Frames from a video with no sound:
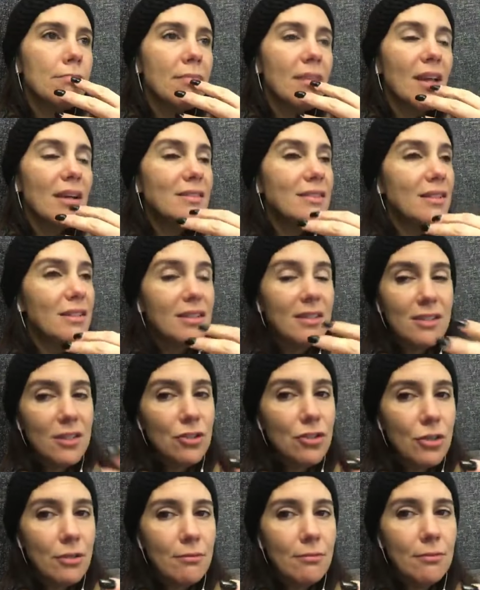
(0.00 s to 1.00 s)
It's a
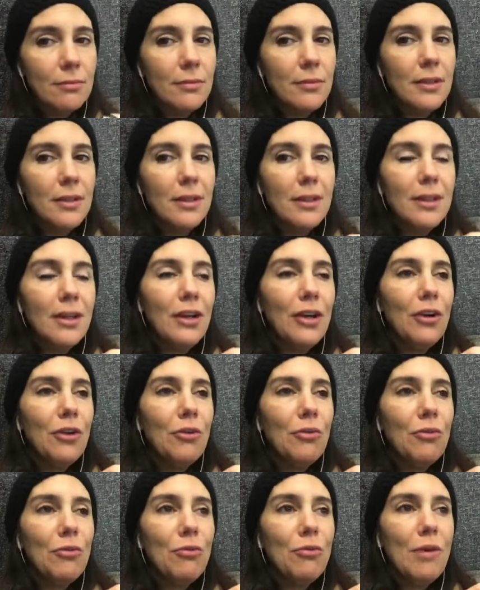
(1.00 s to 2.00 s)
decision
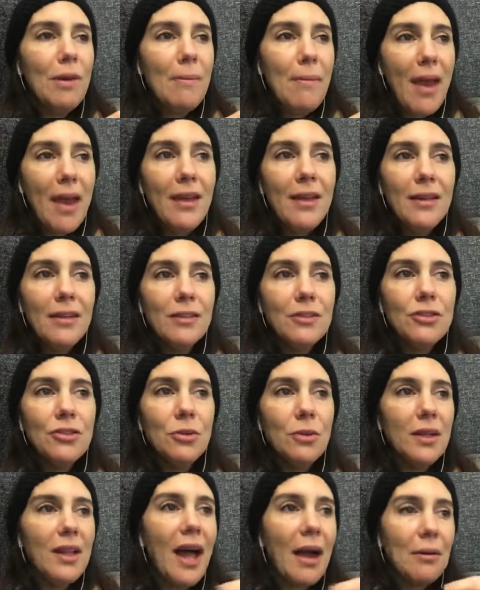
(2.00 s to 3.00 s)
we make
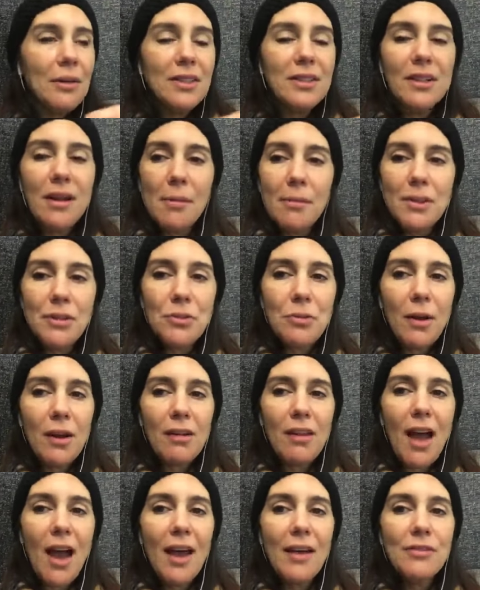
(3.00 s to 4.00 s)
to allow it to come into our
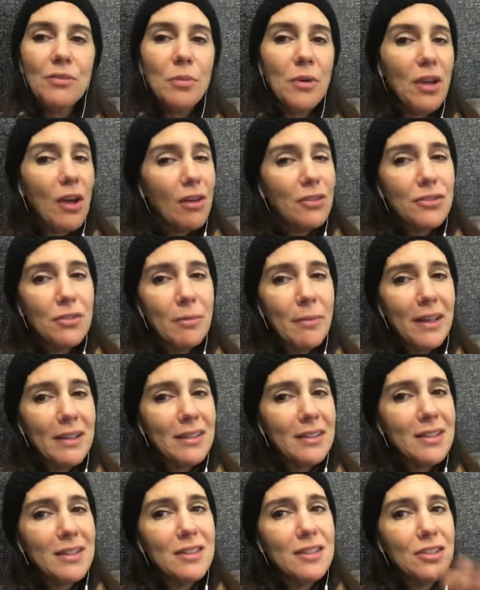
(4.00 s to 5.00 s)
lives. We also make
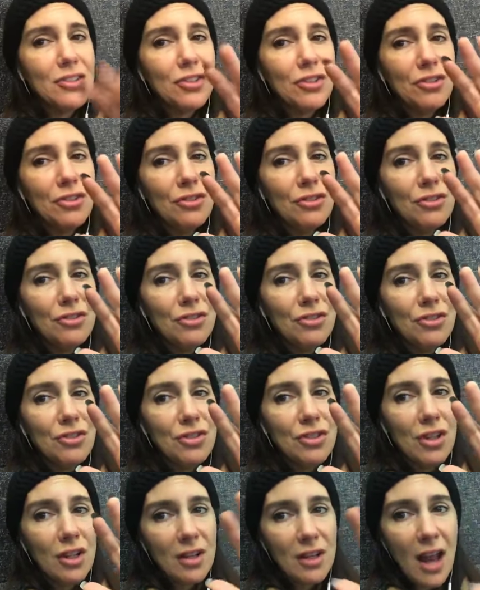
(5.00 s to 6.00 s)
the decision
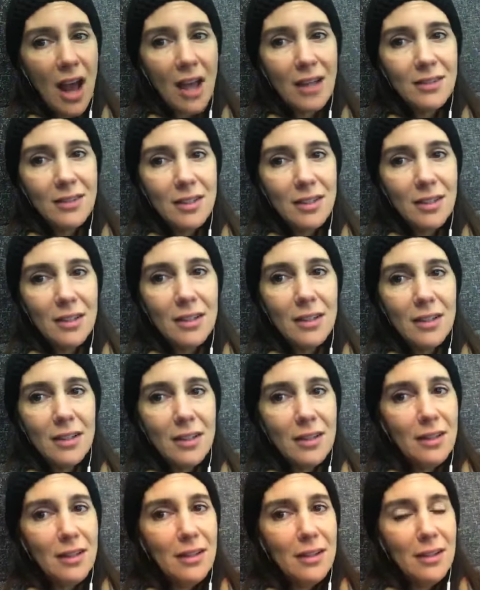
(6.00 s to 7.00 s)
to not
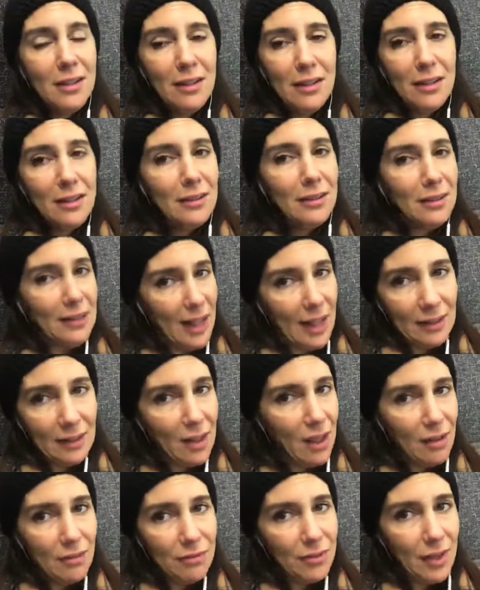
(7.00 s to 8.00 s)
let
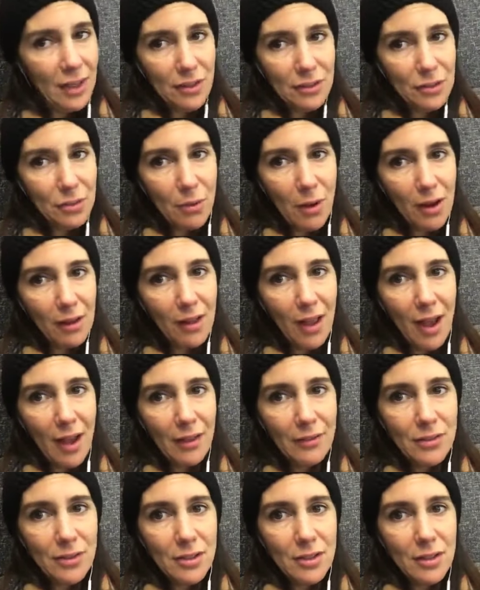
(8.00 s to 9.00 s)
love into our
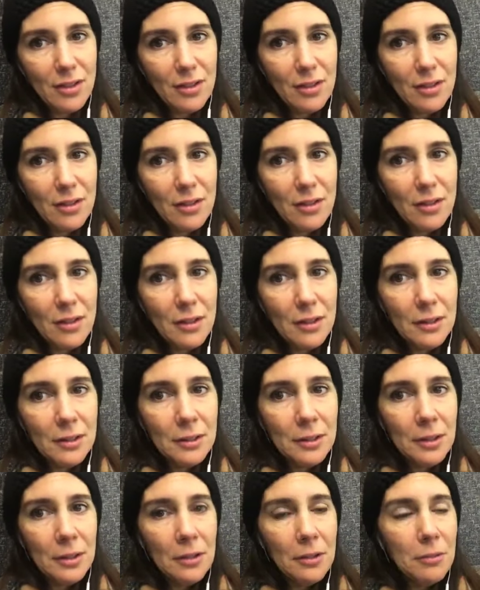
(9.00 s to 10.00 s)
lives.
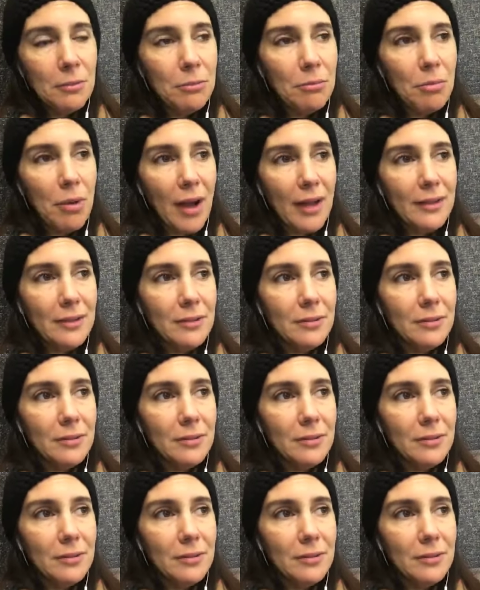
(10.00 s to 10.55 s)
But